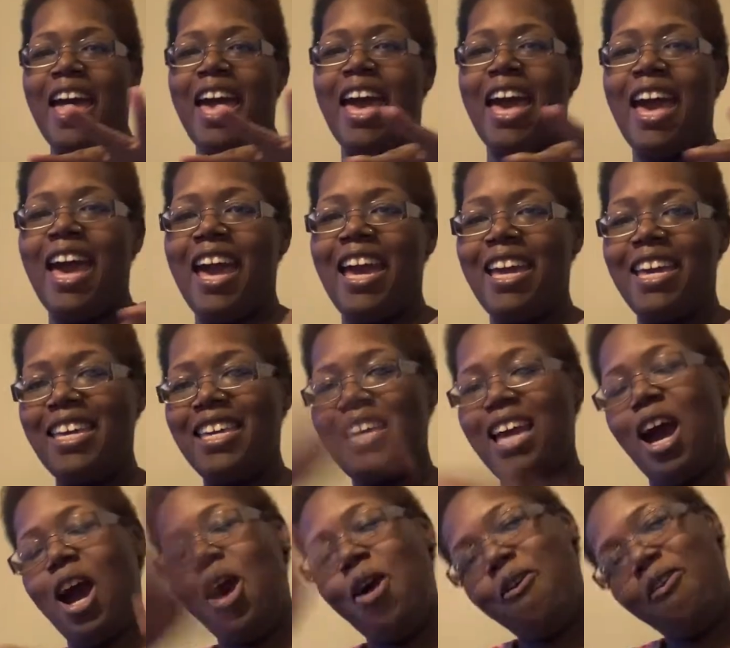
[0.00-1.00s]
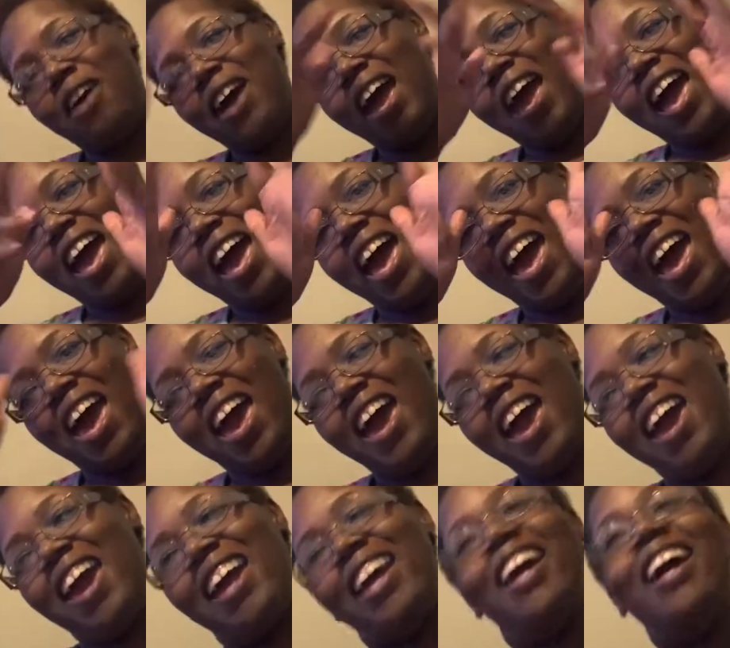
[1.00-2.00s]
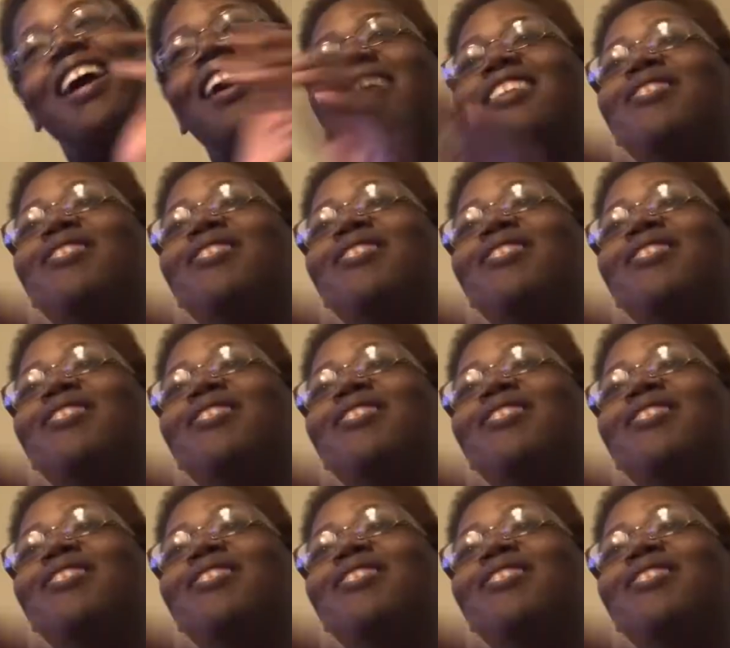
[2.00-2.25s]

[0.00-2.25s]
Hey y'all, hey, huh?